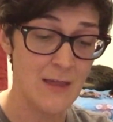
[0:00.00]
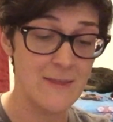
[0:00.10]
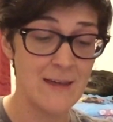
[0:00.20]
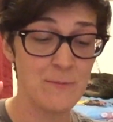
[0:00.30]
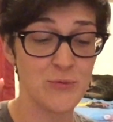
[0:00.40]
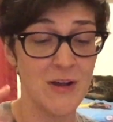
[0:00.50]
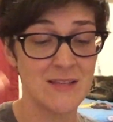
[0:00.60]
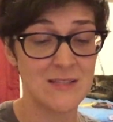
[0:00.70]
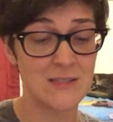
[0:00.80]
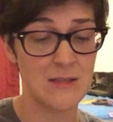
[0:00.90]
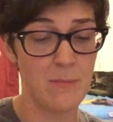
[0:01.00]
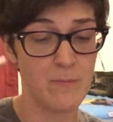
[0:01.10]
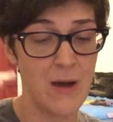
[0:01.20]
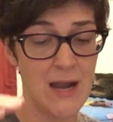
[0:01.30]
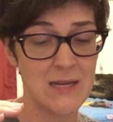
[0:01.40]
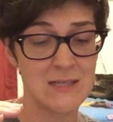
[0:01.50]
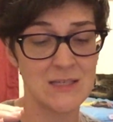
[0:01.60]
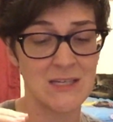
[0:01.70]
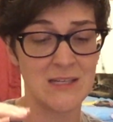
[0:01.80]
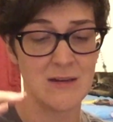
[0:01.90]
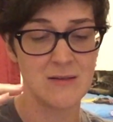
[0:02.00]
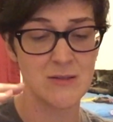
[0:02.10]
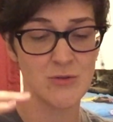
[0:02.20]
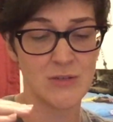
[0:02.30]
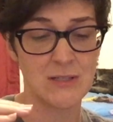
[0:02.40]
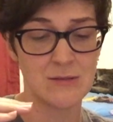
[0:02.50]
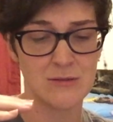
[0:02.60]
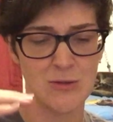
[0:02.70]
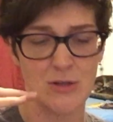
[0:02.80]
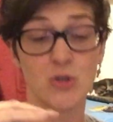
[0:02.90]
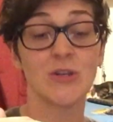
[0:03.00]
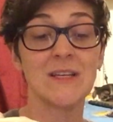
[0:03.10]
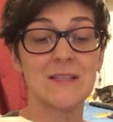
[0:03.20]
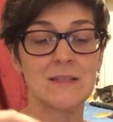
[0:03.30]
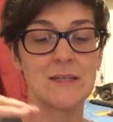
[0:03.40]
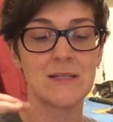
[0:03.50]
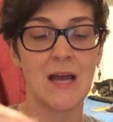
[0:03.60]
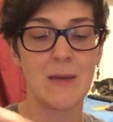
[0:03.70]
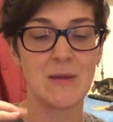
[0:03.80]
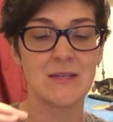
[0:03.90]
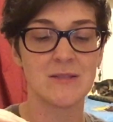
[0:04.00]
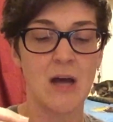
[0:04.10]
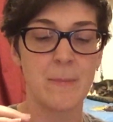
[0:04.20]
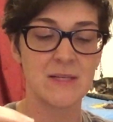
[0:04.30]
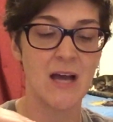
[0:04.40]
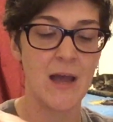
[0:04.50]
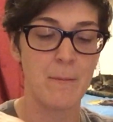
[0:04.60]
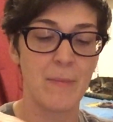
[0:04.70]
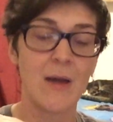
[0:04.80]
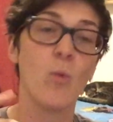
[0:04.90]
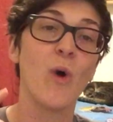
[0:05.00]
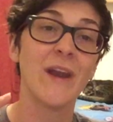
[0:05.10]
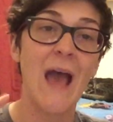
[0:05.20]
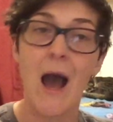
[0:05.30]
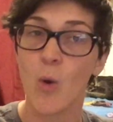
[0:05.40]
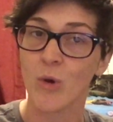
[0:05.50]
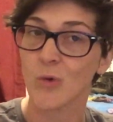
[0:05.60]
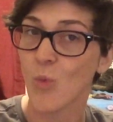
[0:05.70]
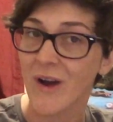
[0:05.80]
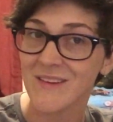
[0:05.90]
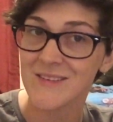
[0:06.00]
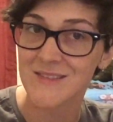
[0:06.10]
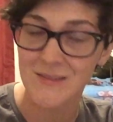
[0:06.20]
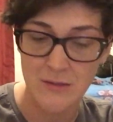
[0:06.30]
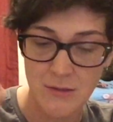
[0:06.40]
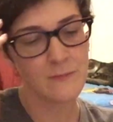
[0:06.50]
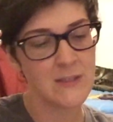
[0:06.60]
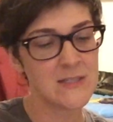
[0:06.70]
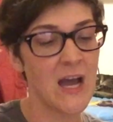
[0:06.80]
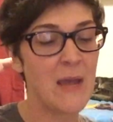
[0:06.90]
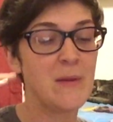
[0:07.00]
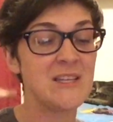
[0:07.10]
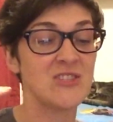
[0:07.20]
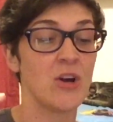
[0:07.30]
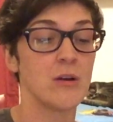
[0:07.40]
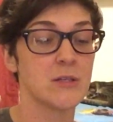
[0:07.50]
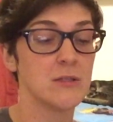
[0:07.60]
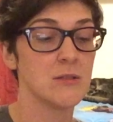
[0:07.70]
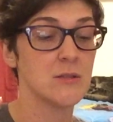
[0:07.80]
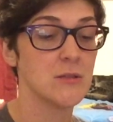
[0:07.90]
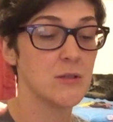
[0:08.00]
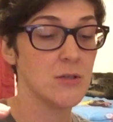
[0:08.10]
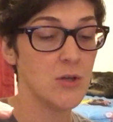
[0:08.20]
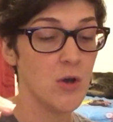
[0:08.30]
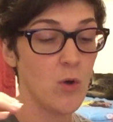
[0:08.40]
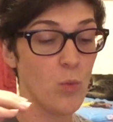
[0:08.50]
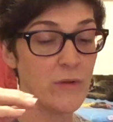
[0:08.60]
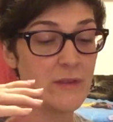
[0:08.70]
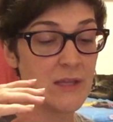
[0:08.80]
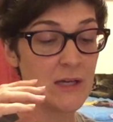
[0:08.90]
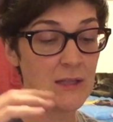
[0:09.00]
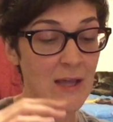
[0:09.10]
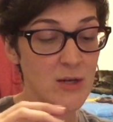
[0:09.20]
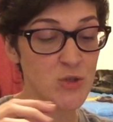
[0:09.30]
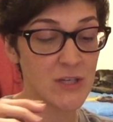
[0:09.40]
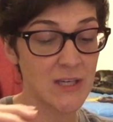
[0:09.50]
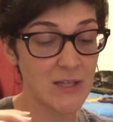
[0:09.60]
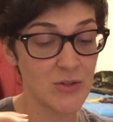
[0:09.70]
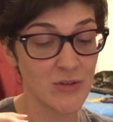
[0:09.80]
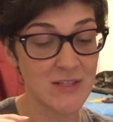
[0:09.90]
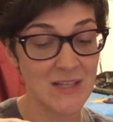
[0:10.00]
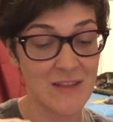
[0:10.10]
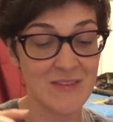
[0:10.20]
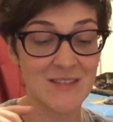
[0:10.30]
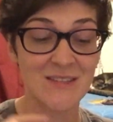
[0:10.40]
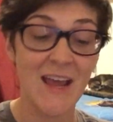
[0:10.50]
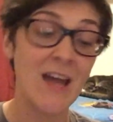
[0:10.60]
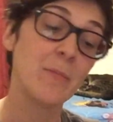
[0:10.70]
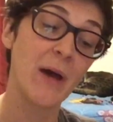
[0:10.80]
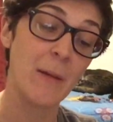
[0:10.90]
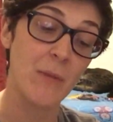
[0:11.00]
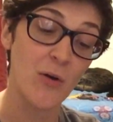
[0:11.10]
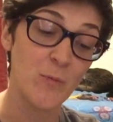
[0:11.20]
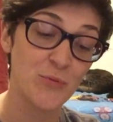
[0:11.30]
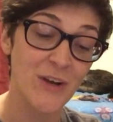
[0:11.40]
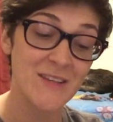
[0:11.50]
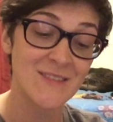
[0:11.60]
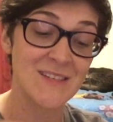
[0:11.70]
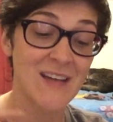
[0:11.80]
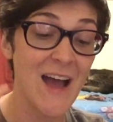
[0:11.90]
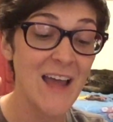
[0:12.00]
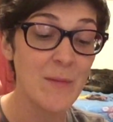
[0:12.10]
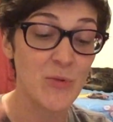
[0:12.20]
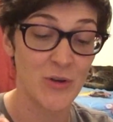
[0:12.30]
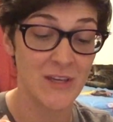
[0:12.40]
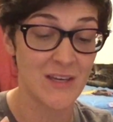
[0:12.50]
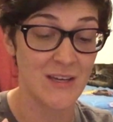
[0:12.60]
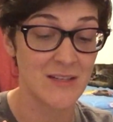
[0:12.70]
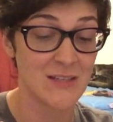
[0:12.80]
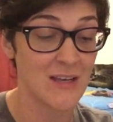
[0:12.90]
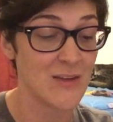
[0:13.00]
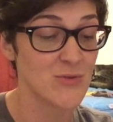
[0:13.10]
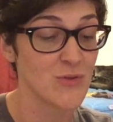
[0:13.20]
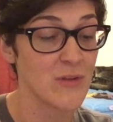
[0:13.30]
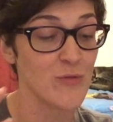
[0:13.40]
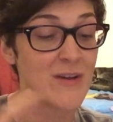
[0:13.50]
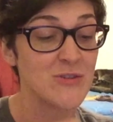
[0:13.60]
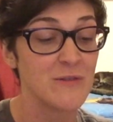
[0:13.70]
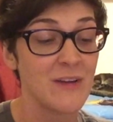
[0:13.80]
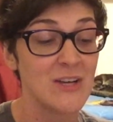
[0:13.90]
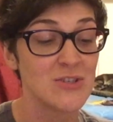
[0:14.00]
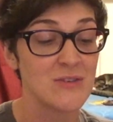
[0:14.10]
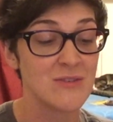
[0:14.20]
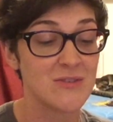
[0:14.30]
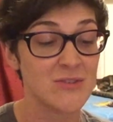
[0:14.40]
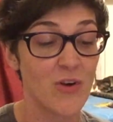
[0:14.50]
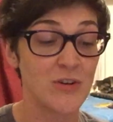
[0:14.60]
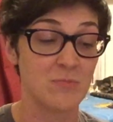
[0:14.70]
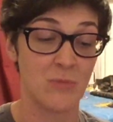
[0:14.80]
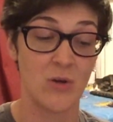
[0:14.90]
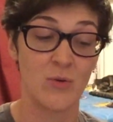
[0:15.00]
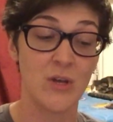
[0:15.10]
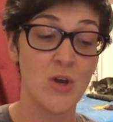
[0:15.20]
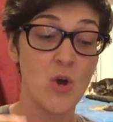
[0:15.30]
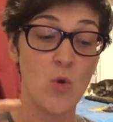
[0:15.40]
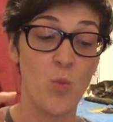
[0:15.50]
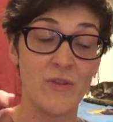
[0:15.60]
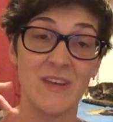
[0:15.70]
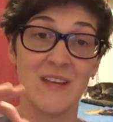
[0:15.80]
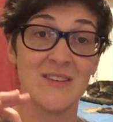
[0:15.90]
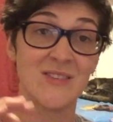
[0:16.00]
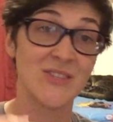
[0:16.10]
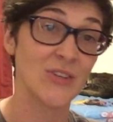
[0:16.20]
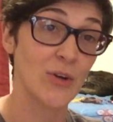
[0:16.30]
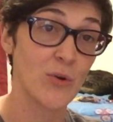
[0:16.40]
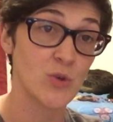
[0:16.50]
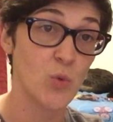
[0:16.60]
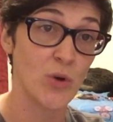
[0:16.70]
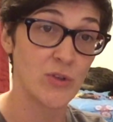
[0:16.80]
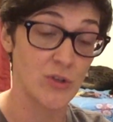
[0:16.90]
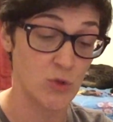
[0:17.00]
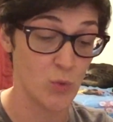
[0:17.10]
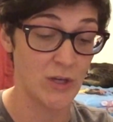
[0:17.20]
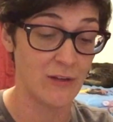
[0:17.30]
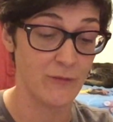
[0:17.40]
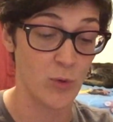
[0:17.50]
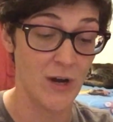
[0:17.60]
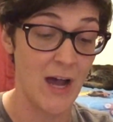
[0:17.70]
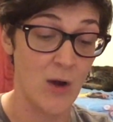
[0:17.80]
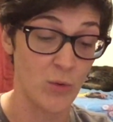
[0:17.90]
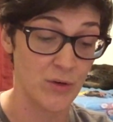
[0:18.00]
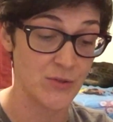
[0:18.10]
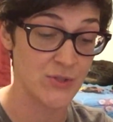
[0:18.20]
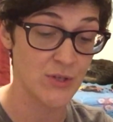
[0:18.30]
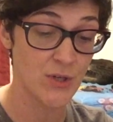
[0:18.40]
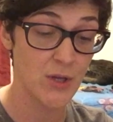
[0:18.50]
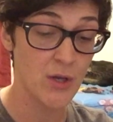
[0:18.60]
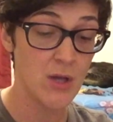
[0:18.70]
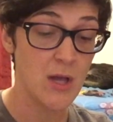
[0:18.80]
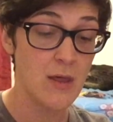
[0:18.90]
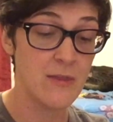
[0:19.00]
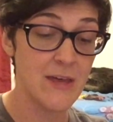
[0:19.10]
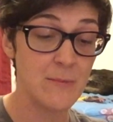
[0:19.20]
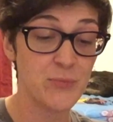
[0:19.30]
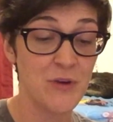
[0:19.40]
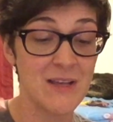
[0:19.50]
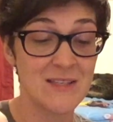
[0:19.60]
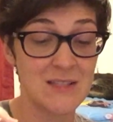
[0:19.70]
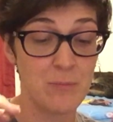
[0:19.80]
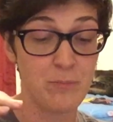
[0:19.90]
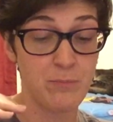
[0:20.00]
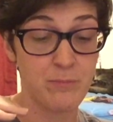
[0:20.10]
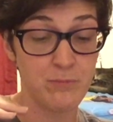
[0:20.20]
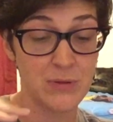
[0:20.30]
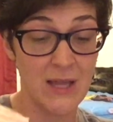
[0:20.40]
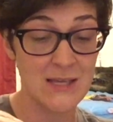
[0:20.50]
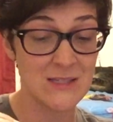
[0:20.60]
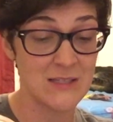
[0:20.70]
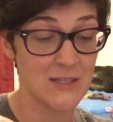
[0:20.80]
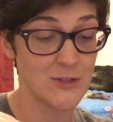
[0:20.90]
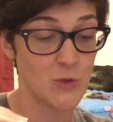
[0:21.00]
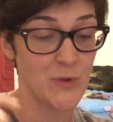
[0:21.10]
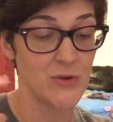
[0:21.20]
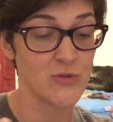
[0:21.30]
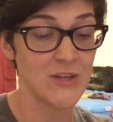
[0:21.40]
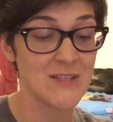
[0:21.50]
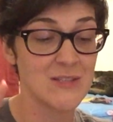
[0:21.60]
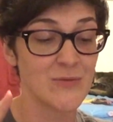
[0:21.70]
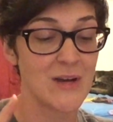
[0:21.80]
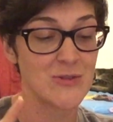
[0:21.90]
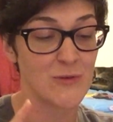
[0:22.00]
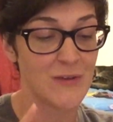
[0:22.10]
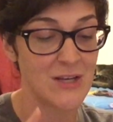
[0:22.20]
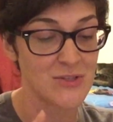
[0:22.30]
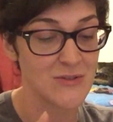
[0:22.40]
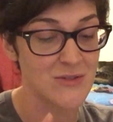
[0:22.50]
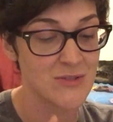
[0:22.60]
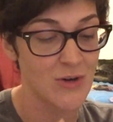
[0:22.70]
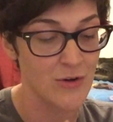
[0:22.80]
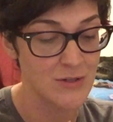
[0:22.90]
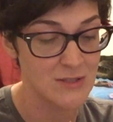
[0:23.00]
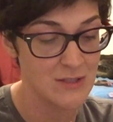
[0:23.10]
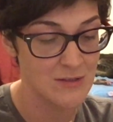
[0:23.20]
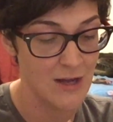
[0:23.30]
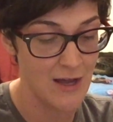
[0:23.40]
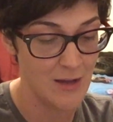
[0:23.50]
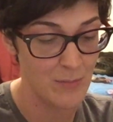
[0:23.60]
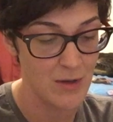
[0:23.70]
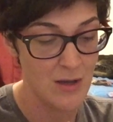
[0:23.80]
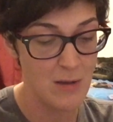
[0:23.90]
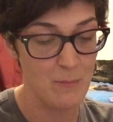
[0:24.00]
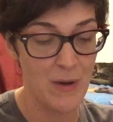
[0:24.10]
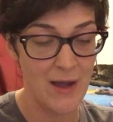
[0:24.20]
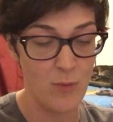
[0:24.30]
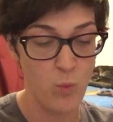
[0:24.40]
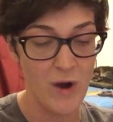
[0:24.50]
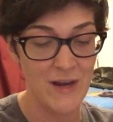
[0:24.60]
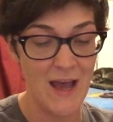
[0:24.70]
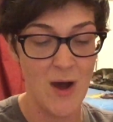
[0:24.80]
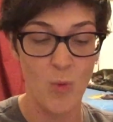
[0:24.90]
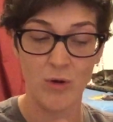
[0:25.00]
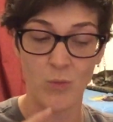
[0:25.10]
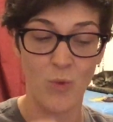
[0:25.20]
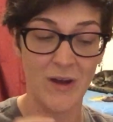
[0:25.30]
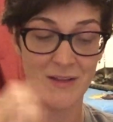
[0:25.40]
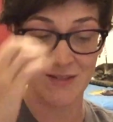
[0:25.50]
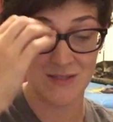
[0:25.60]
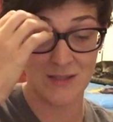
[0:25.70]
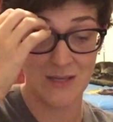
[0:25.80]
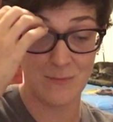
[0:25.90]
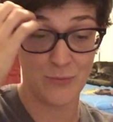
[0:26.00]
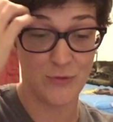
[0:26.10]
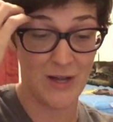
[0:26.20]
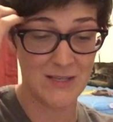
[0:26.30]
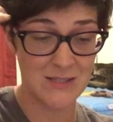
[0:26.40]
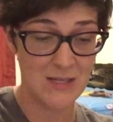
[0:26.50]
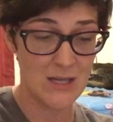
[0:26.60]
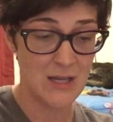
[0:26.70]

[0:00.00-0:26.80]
Then press the minus key to decrease the timing stop time by 1 hour once. Timing start. When the electric heater is in the standby mode, press the timer key to enter the reservation start mode within 0 to 24 hours. Then press the plus key to increase the reservation start time by 1 hour once. Then press